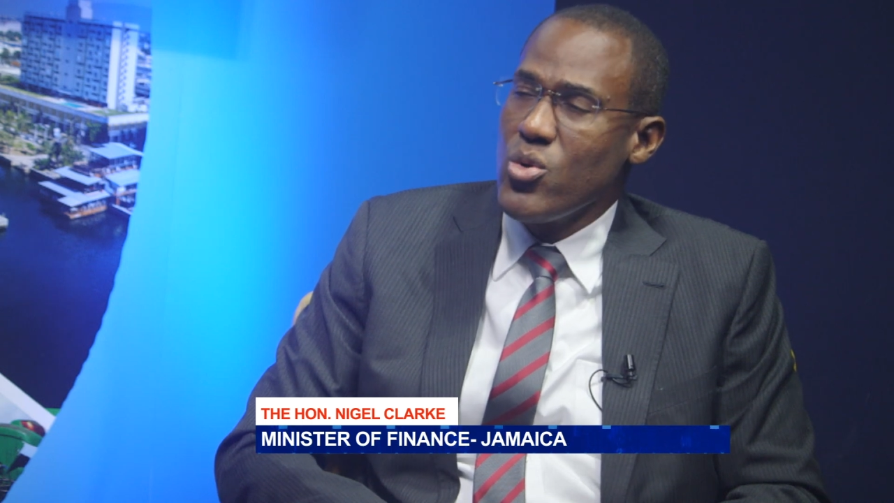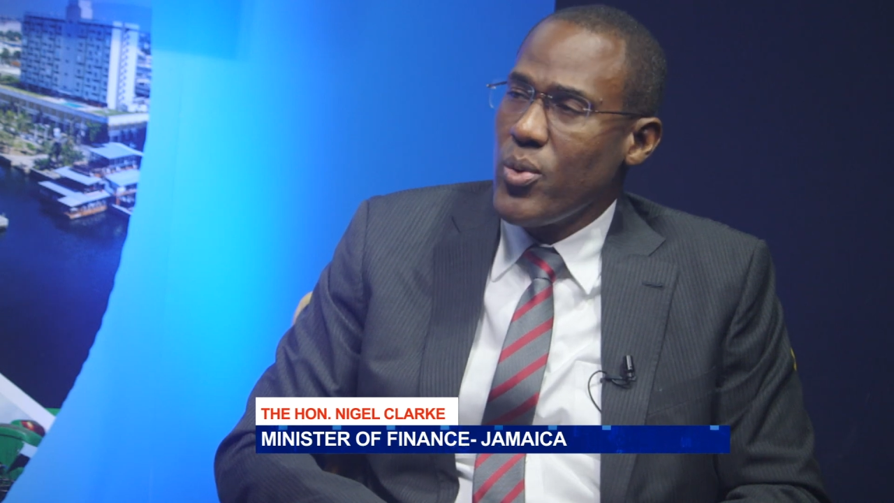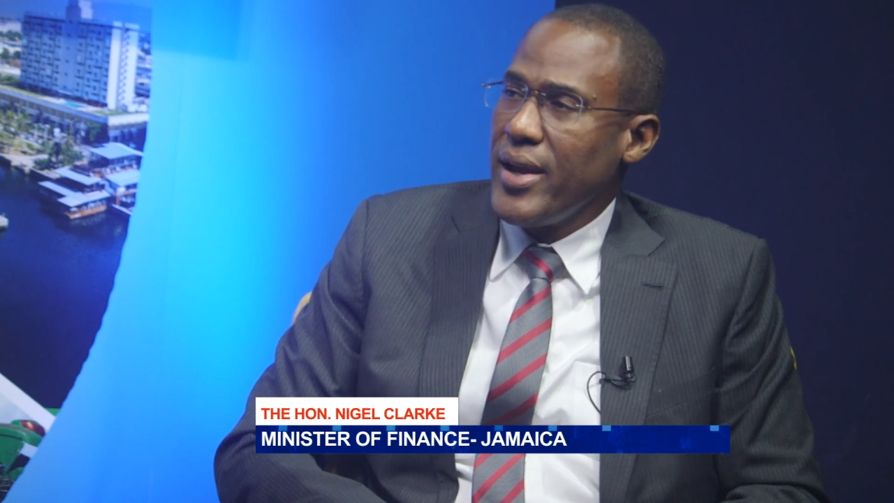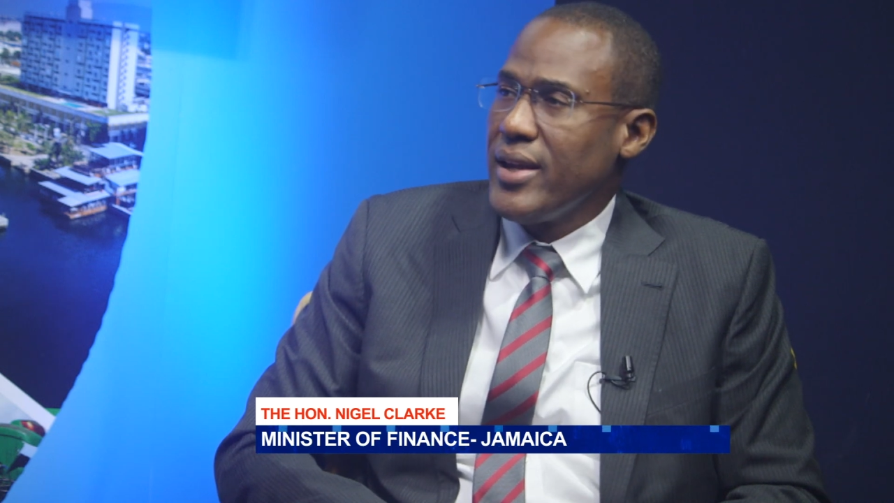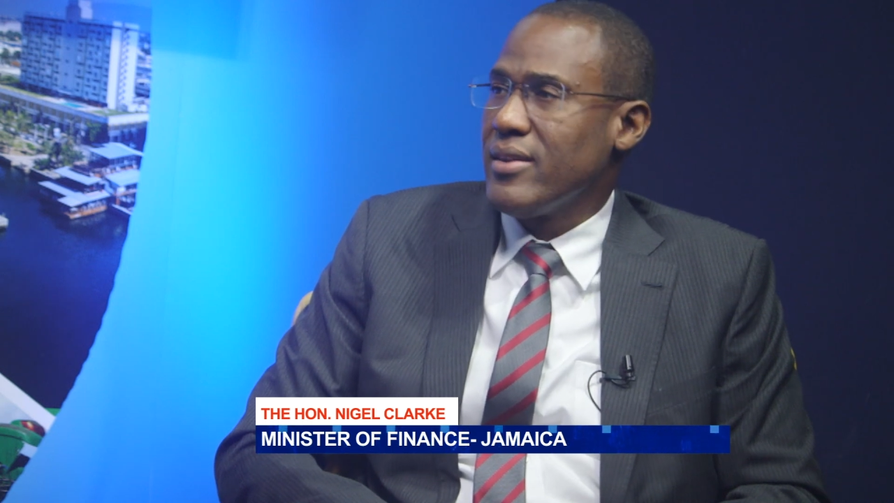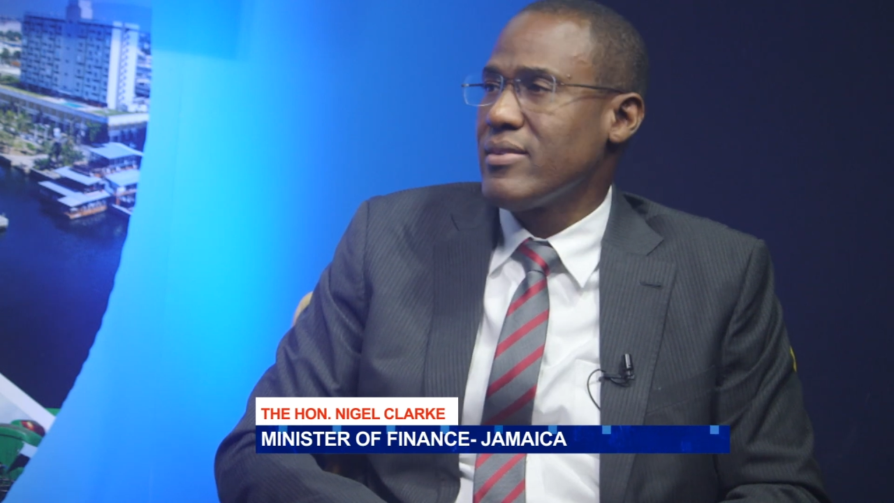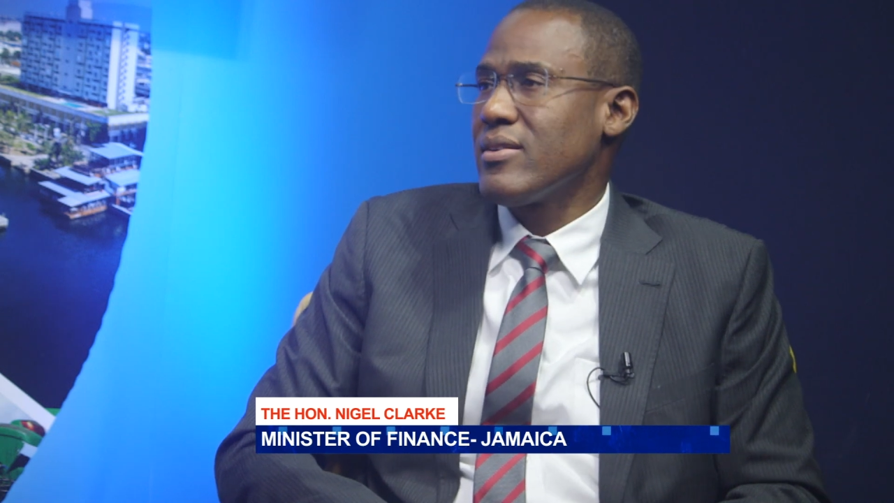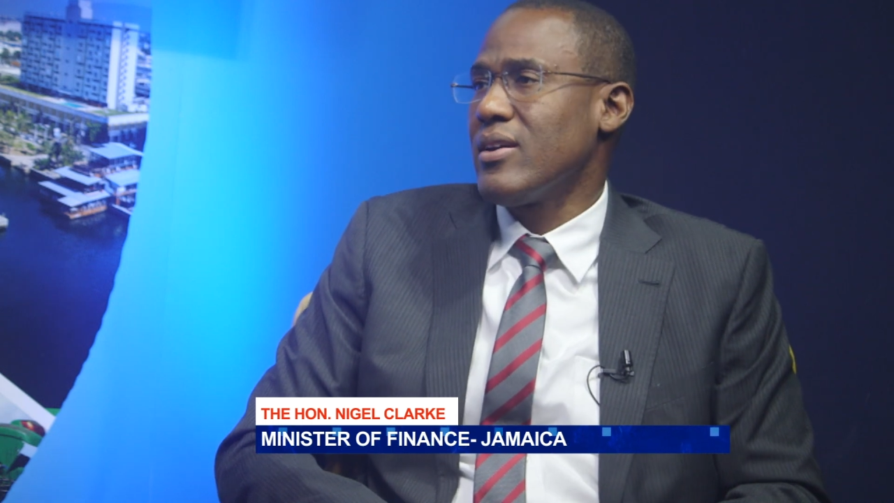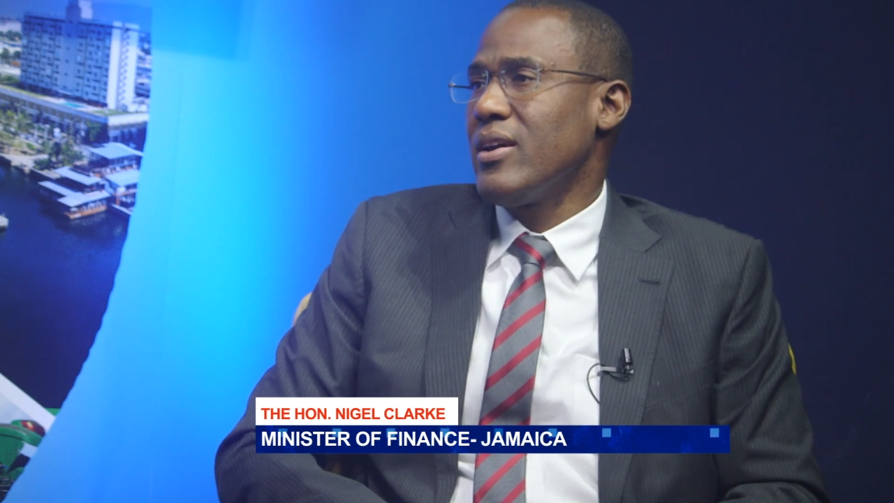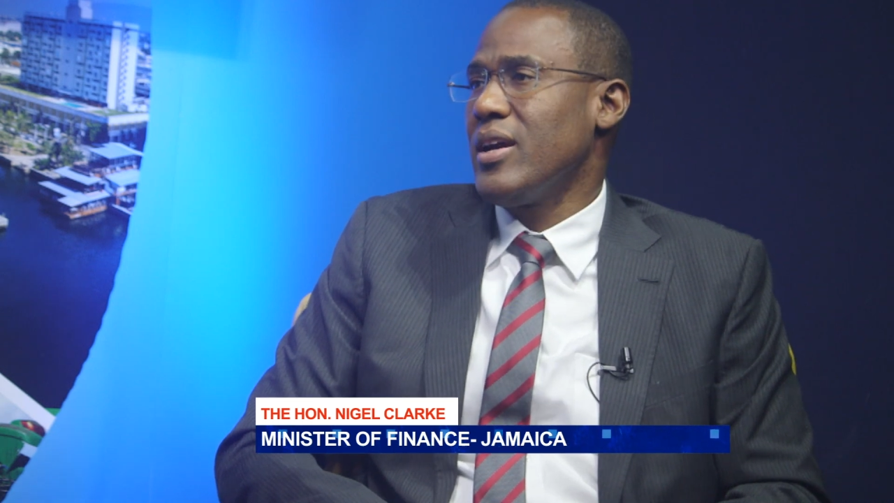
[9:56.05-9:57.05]
ways
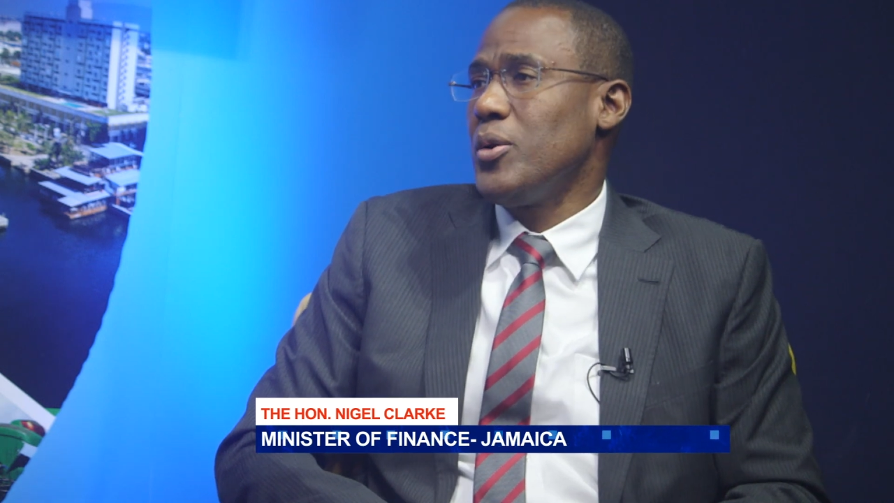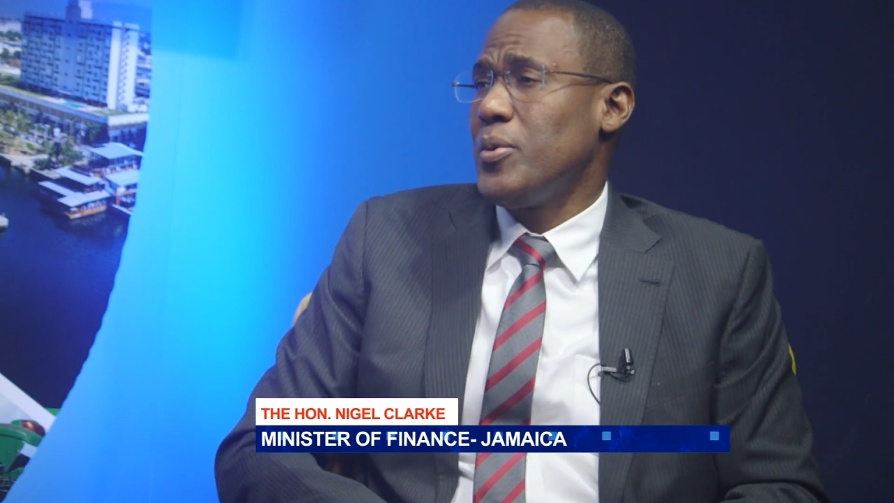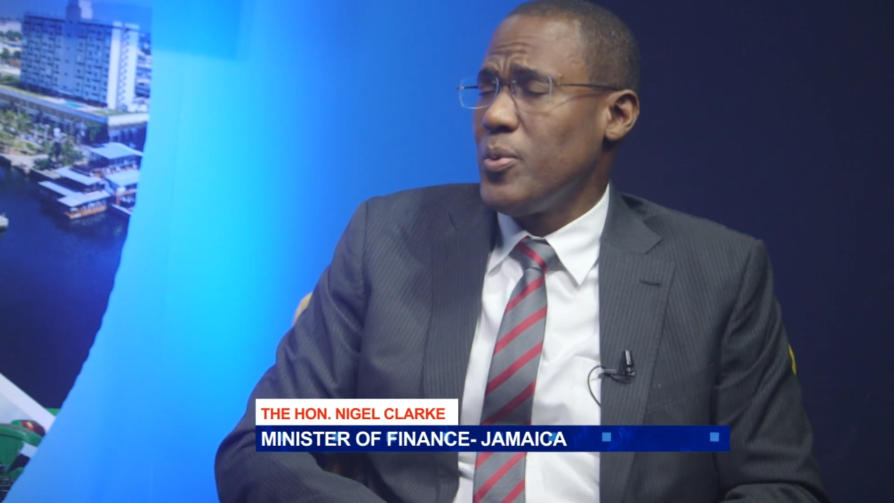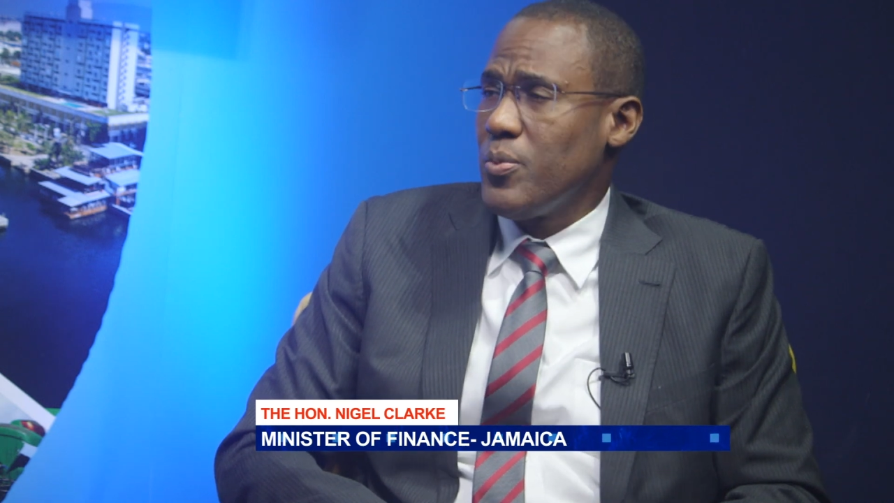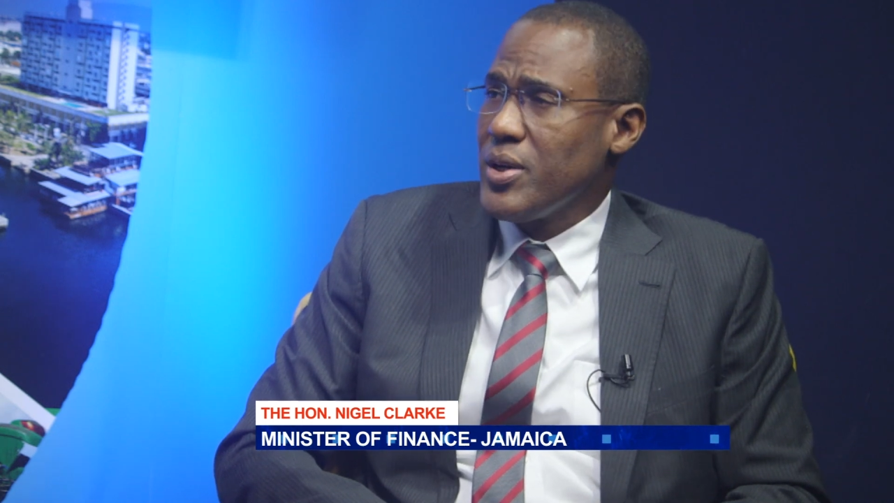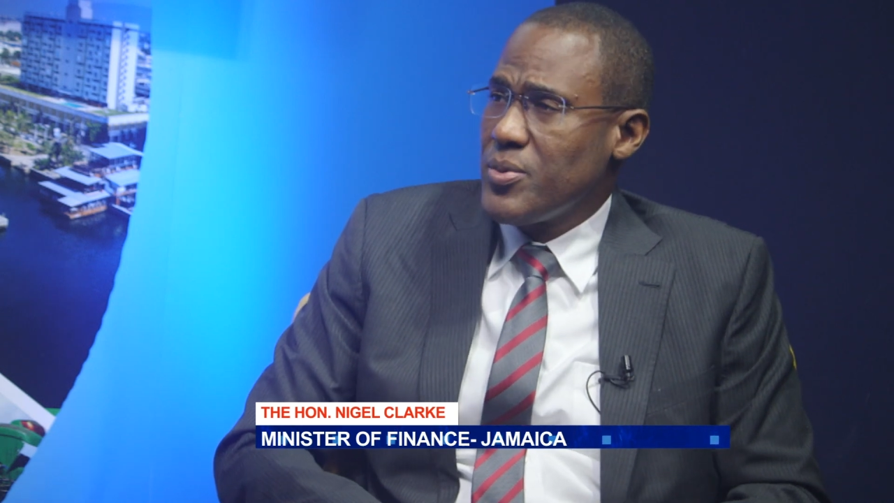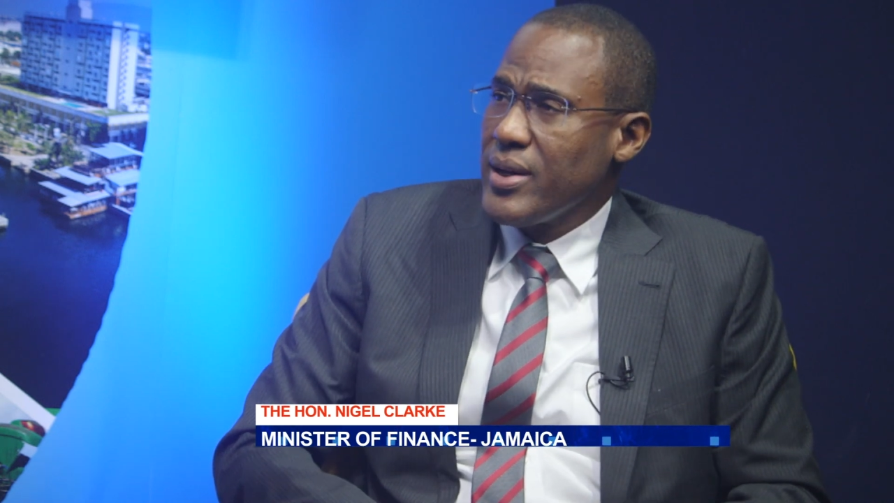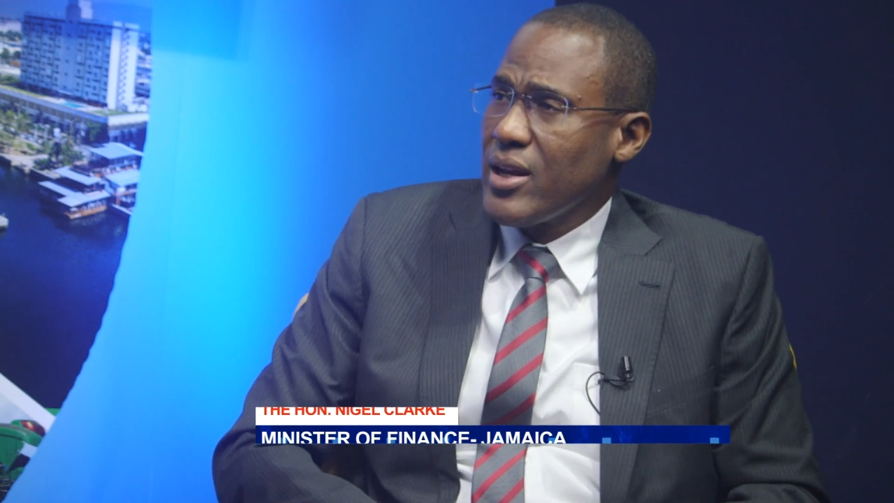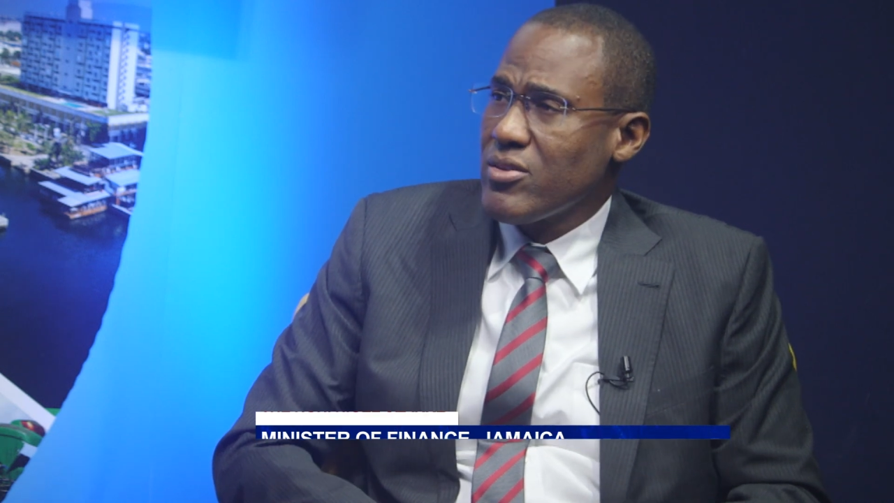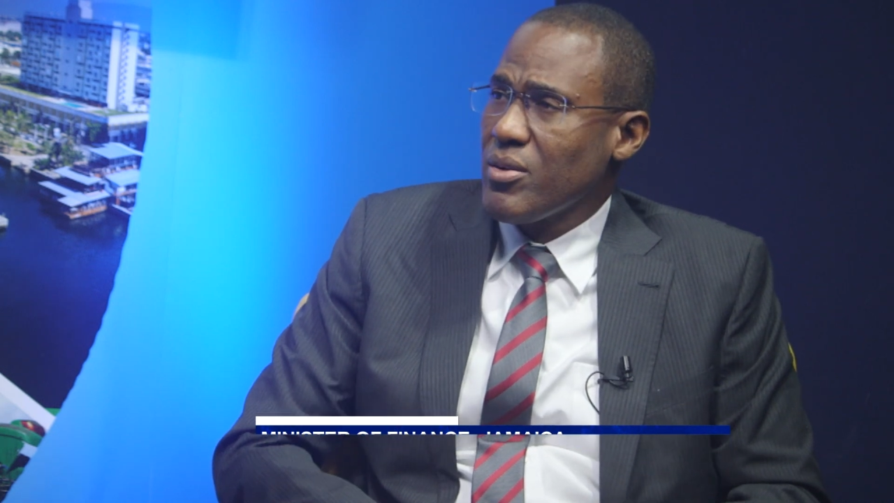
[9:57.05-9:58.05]
in which we can